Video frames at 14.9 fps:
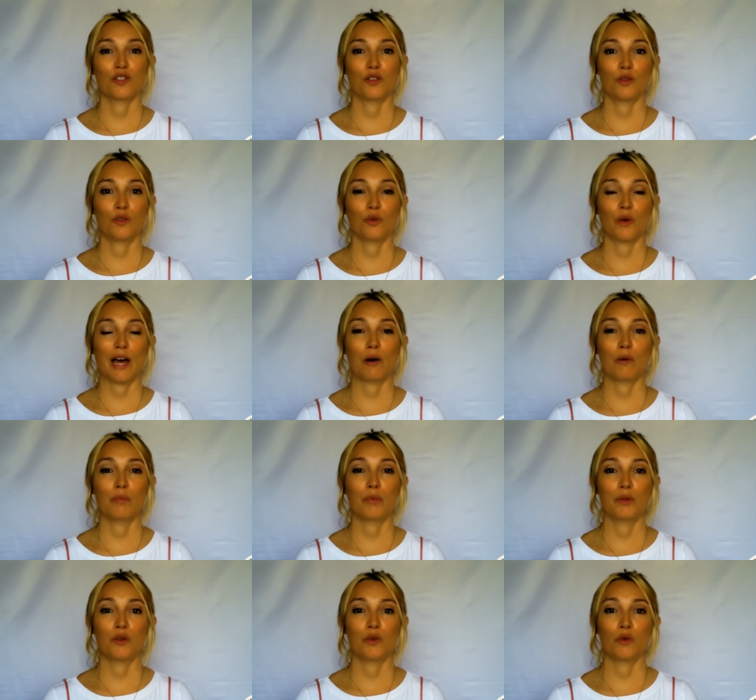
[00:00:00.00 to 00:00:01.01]
to help
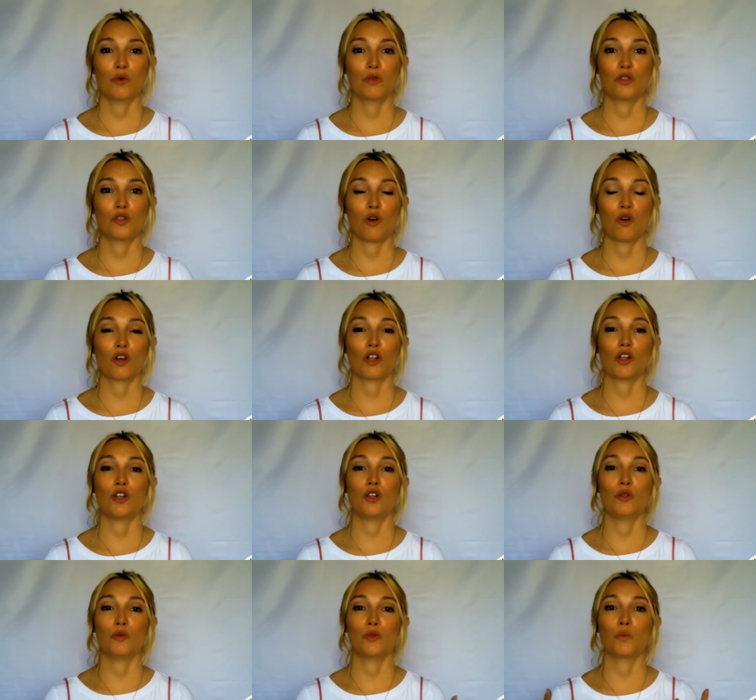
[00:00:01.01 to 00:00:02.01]
your dog
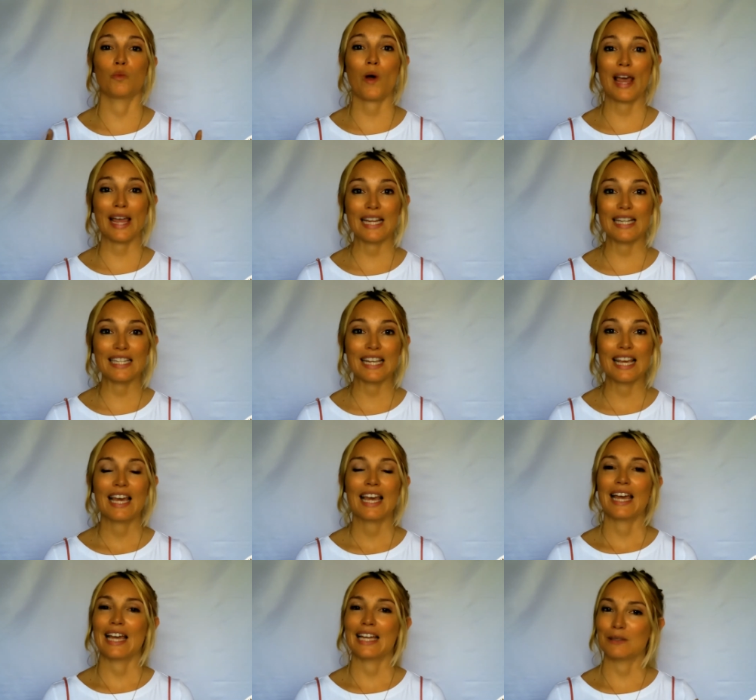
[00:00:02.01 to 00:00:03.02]
lose weight,
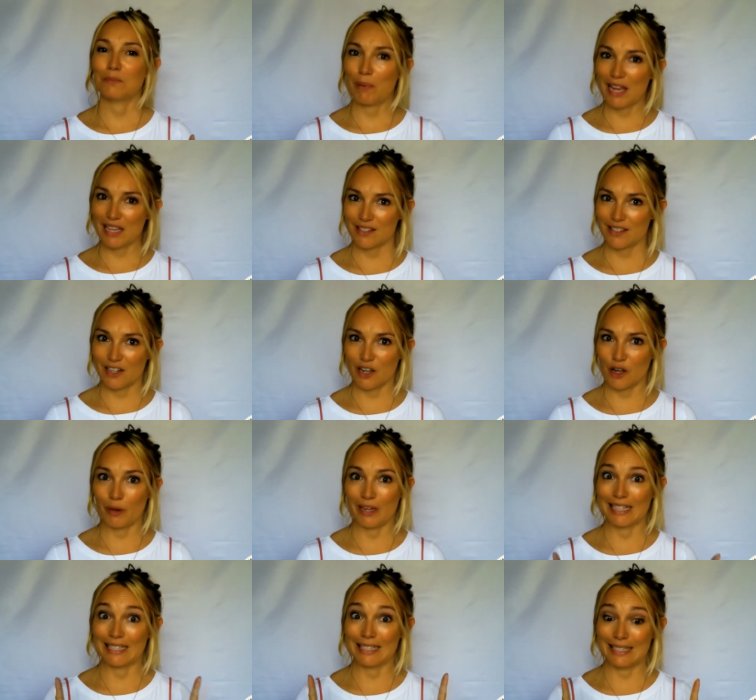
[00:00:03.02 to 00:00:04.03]
it's best to know
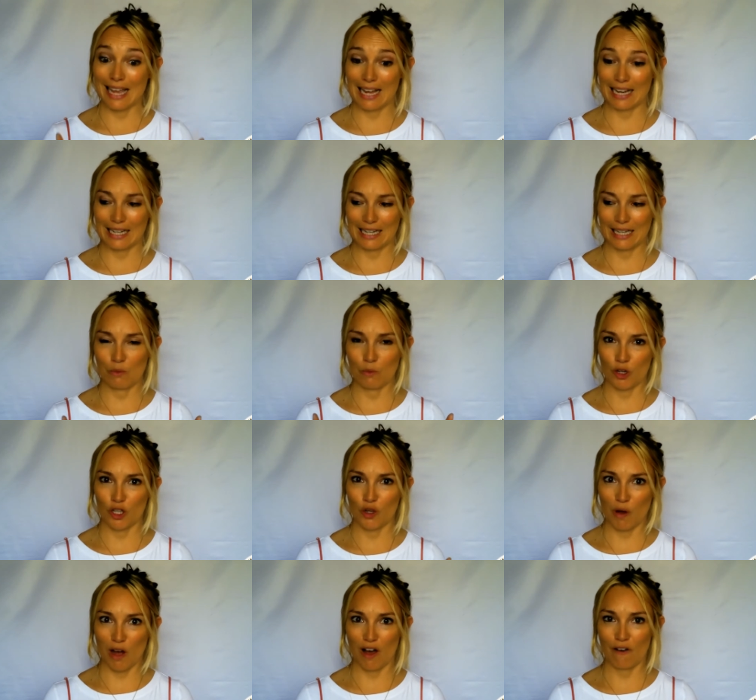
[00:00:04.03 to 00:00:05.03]
exactly what
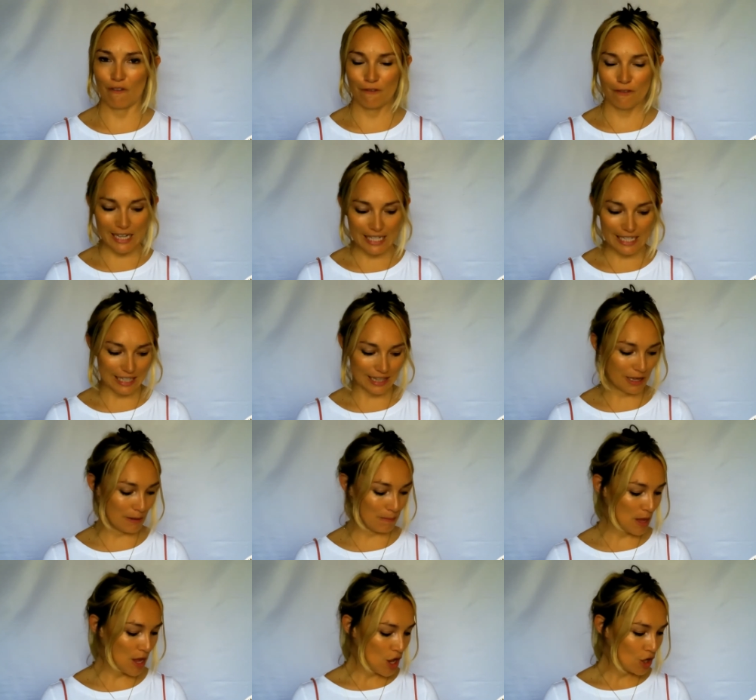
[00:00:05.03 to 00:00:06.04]
you are feeding
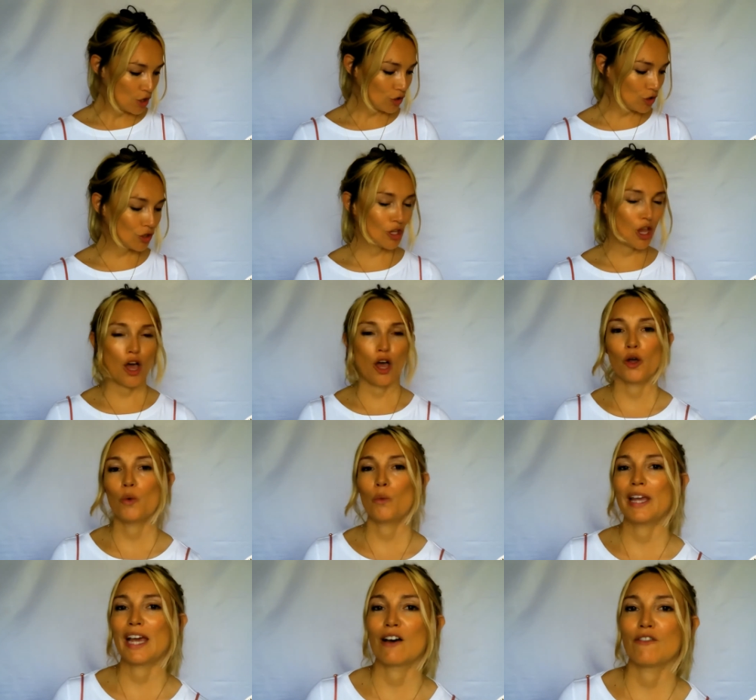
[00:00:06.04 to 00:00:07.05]
them. So
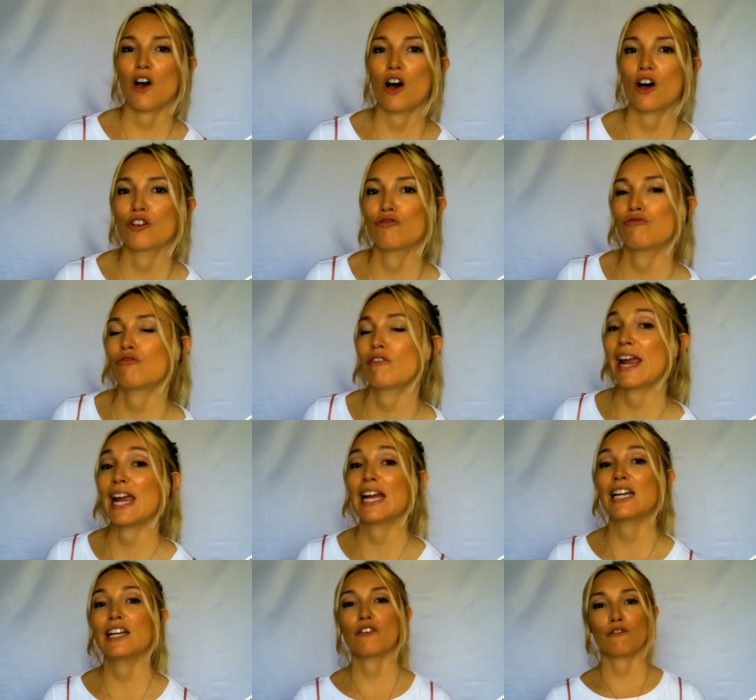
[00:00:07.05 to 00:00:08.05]
we have our
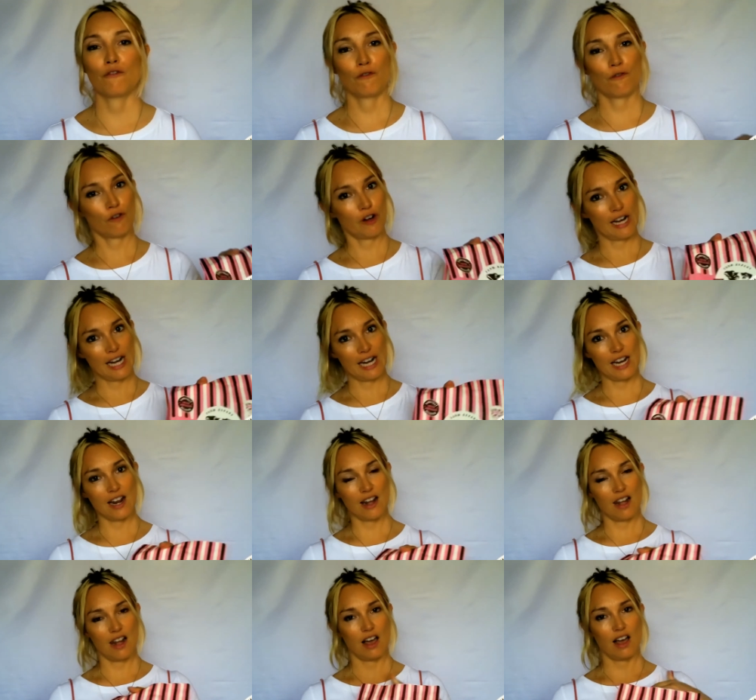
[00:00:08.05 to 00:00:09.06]
grain-free
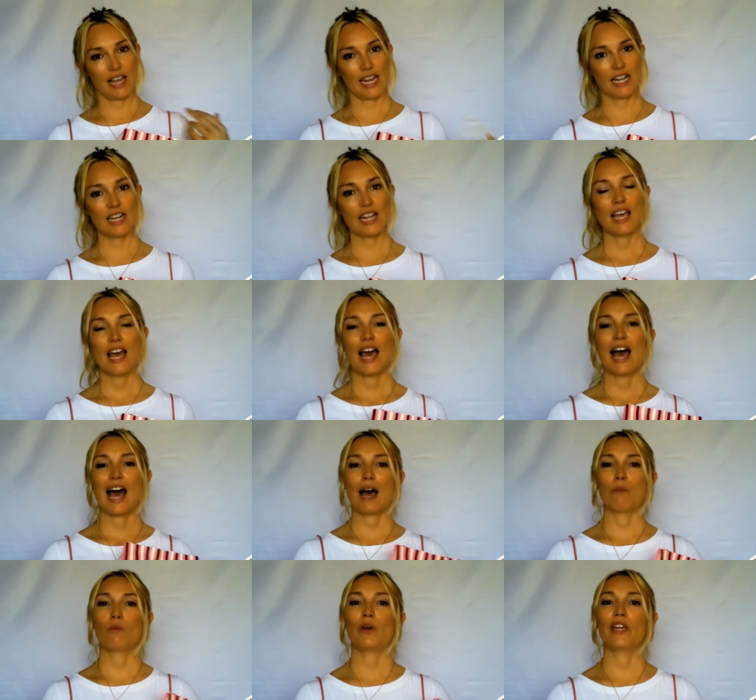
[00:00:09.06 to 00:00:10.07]
line,
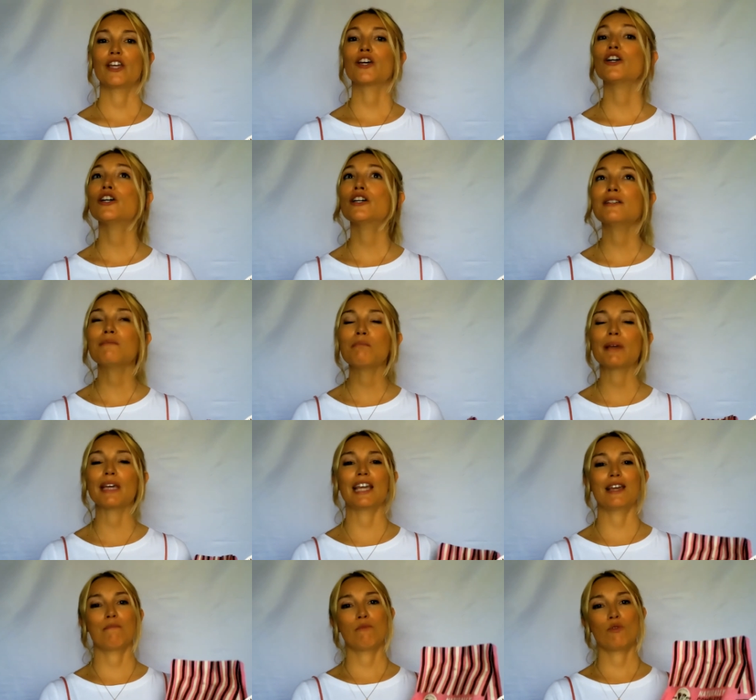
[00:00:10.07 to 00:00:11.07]
and we couldn't
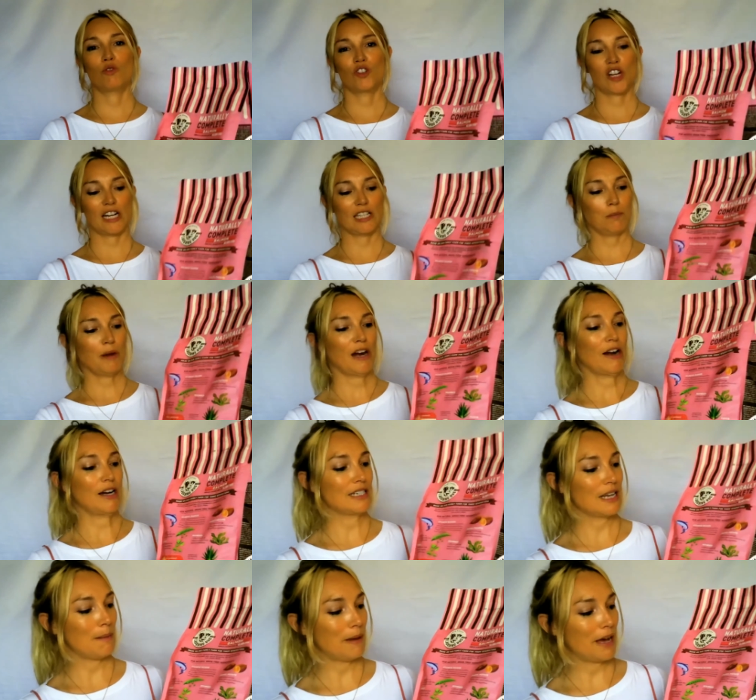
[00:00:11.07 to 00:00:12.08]
be more
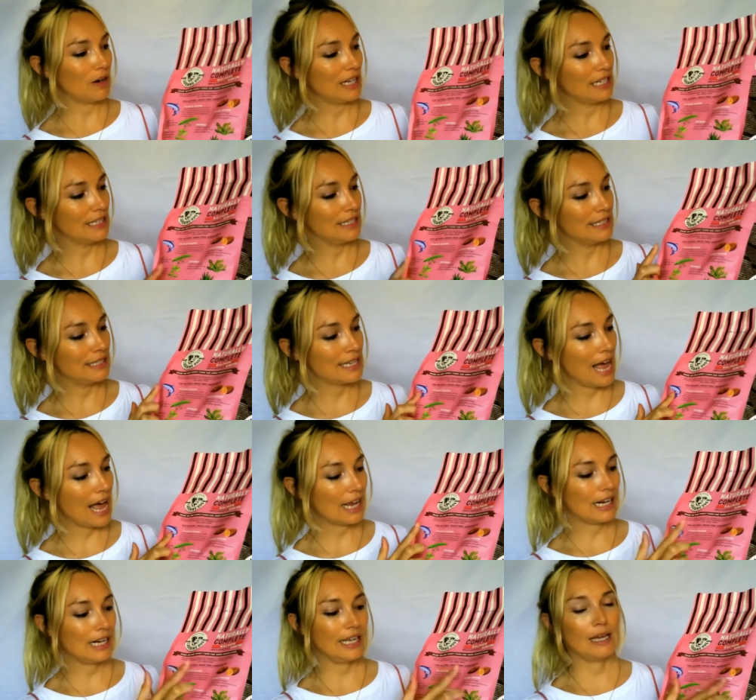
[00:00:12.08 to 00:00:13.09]
transparent about
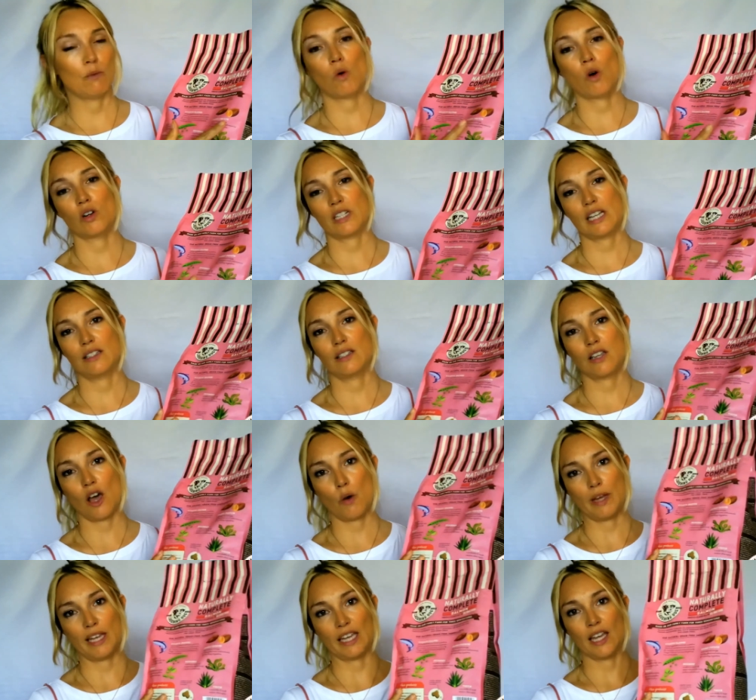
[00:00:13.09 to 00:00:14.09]
exactly what is
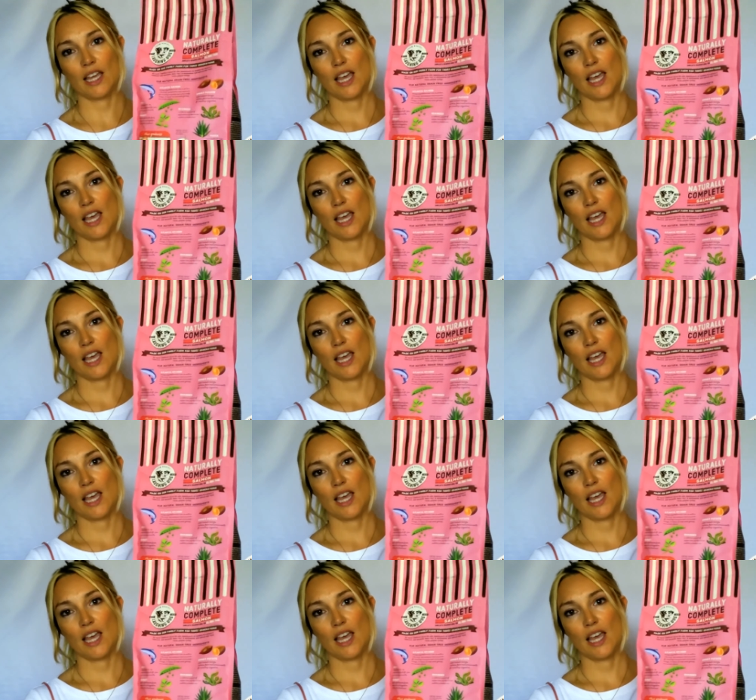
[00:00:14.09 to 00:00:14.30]
going